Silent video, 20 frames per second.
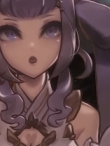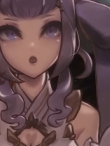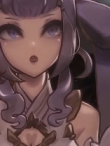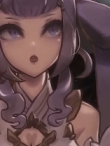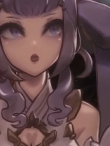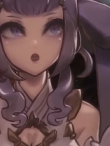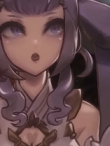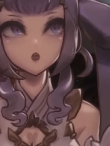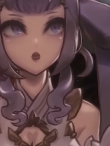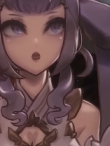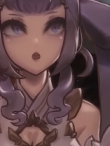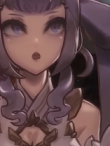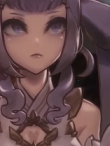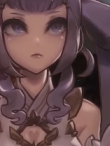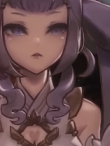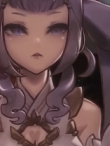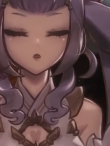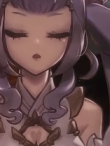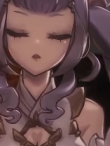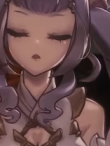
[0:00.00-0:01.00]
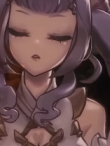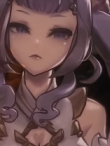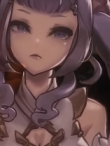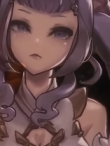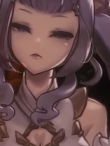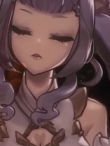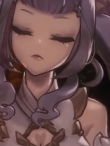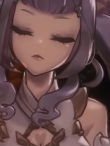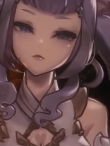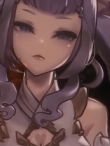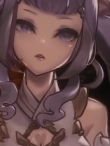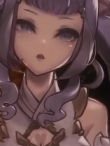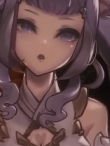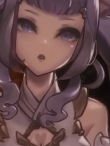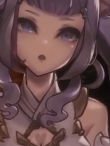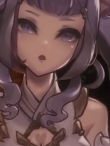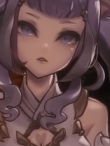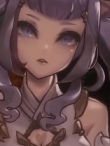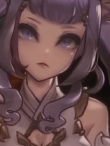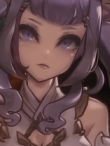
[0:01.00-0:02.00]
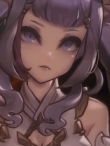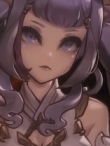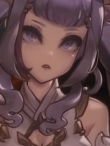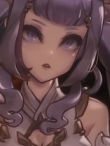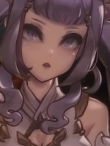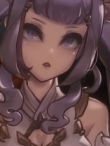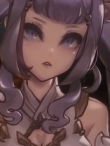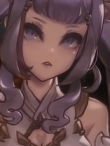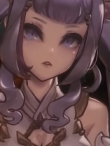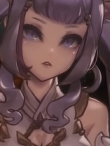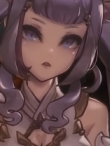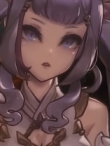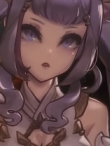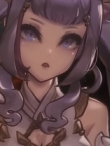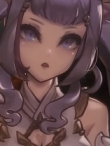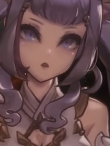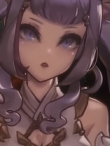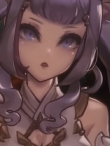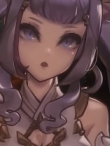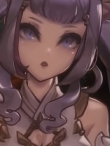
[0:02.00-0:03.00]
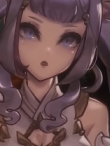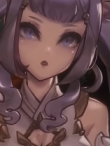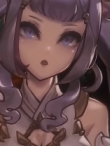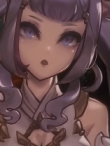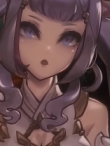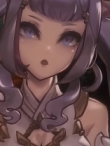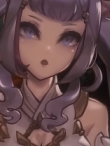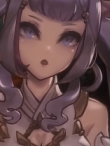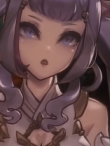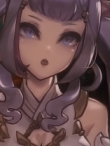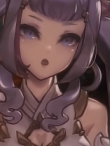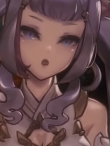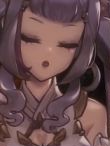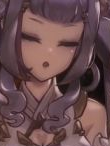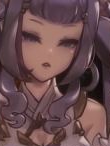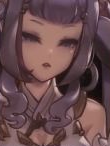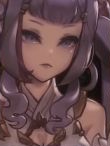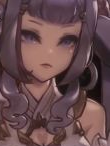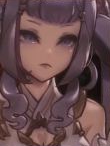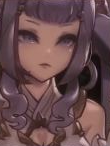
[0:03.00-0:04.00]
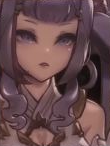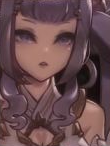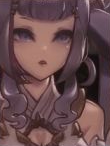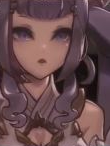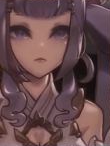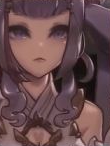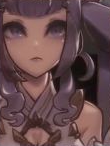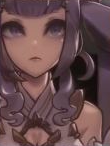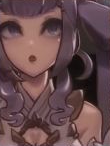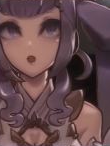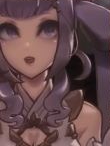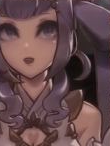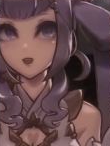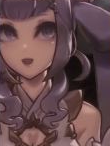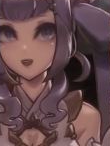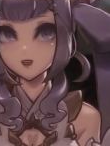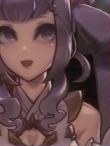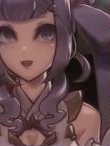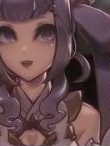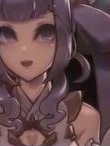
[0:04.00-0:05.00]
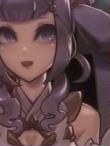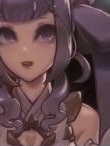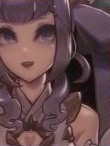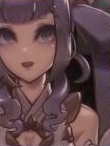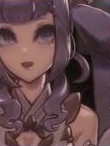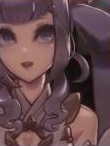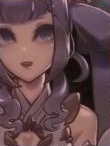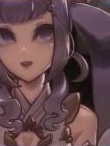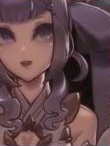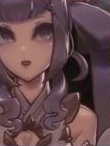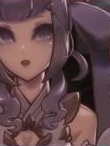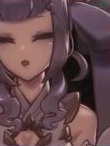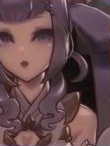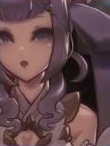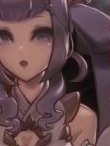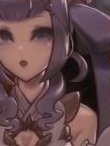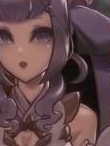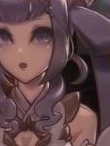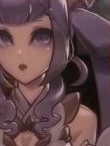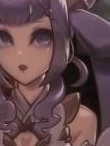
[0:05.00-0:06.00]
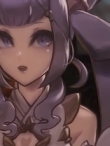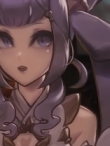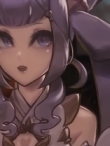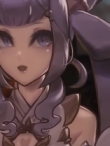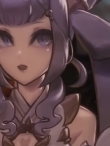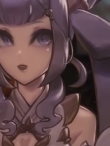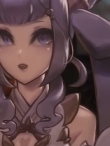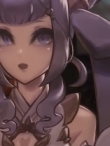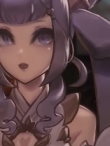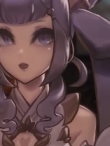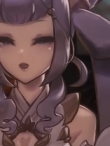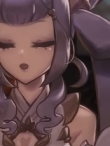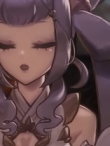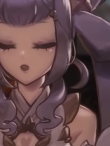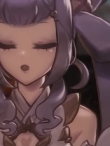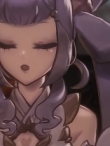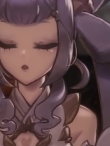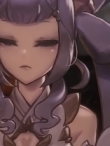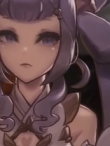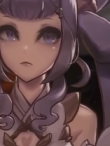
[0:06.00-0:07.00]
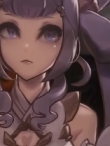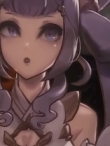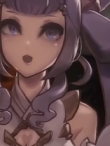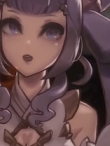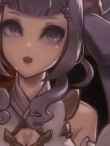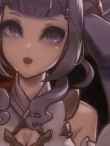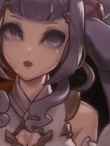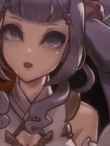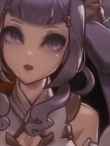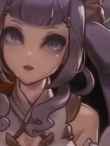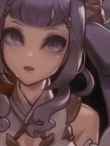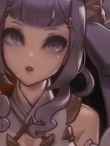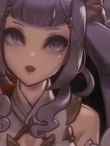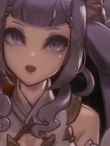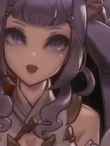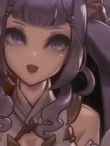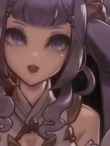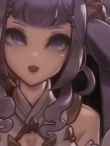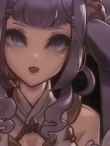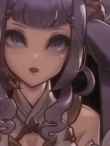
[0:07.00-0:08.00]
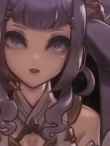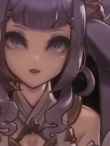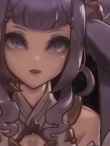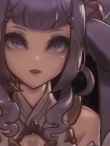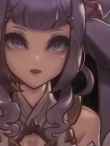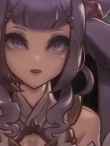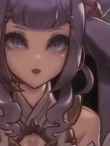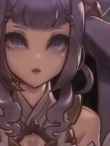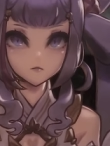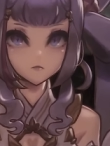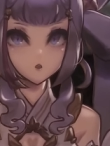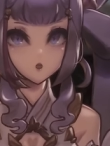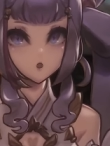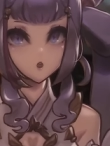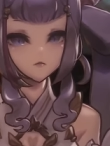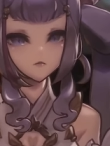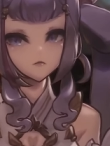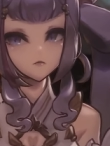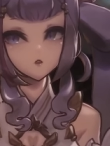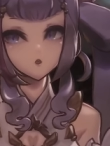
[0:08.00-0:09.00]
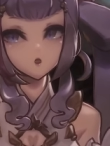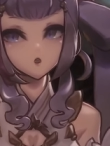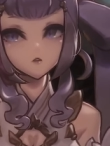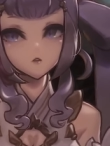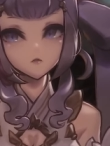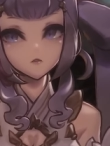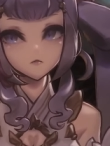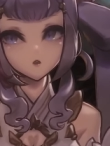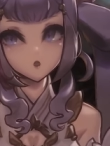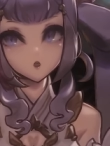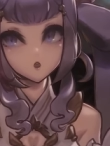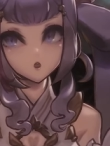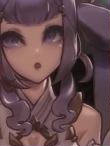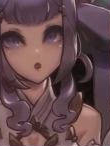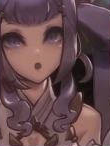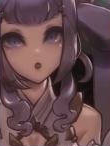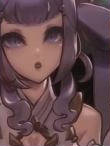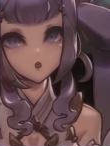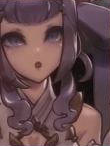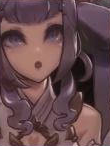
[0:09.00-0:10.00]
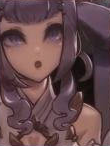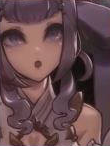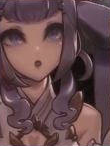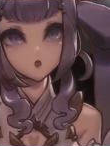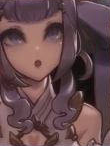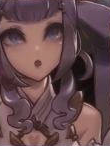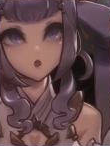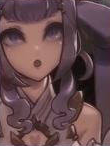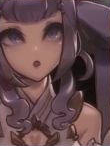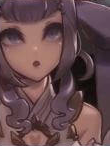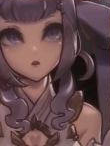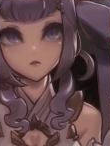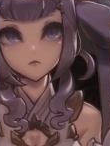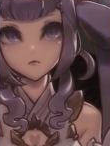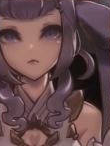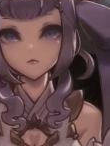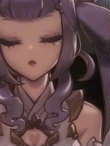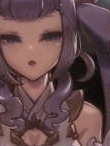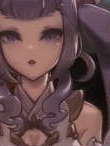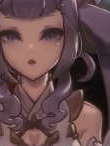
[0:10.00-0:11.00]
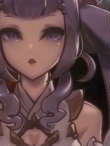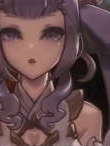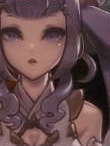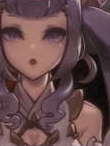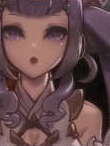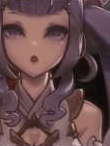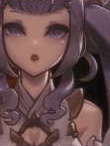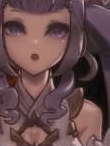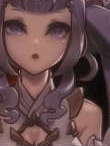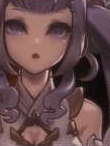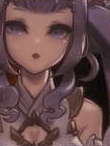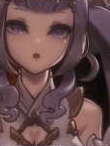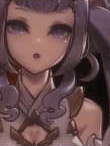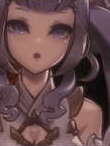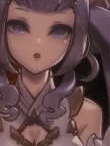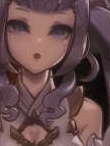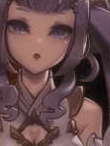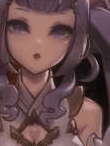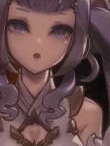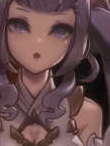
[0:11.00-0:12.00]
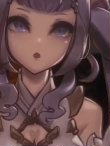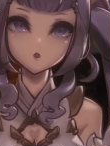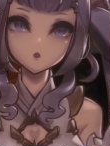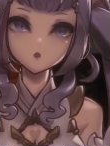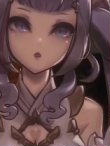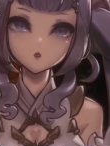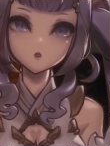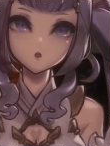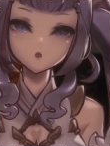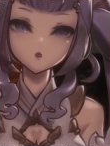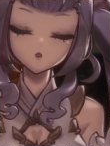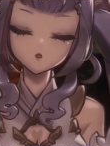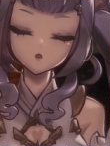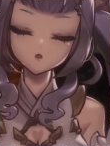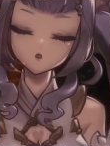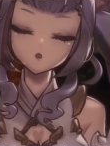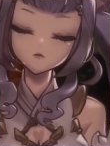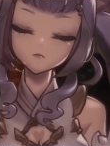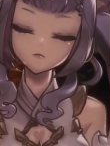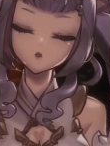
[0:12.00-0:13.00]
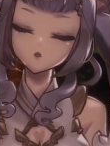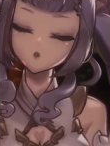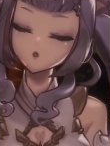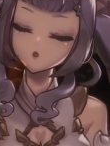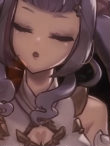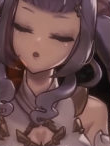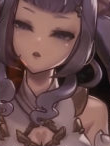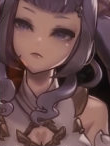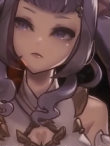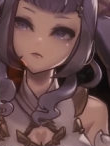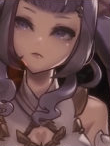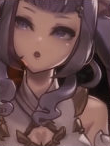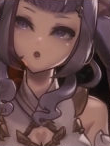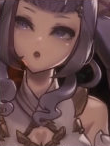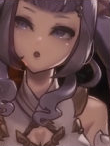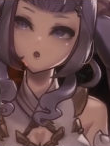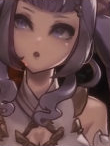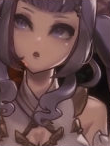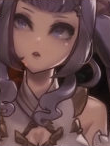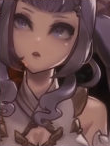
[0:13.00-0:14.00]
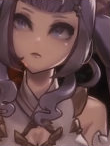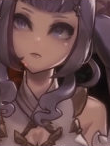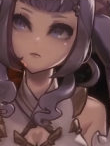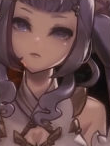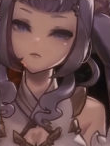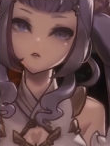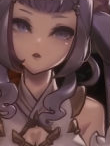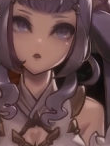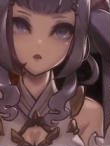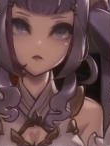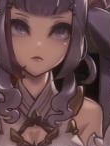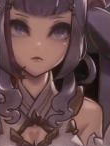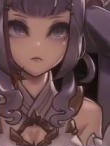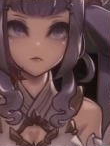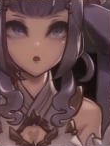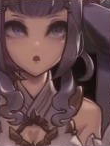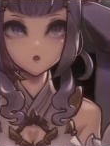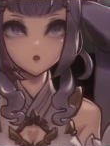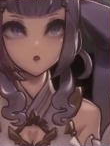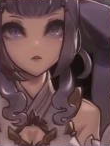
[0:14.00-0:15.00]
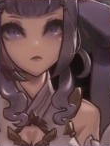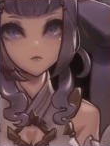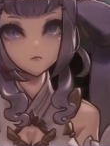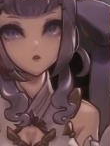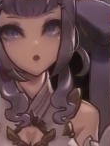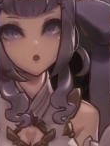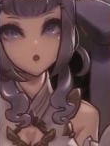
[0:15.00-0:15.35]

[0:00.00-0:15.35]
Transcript: How does your loneliness feel? How does your body, your heart, your mind act when you are lonely? What thoughts come into your mind when you feel lonely?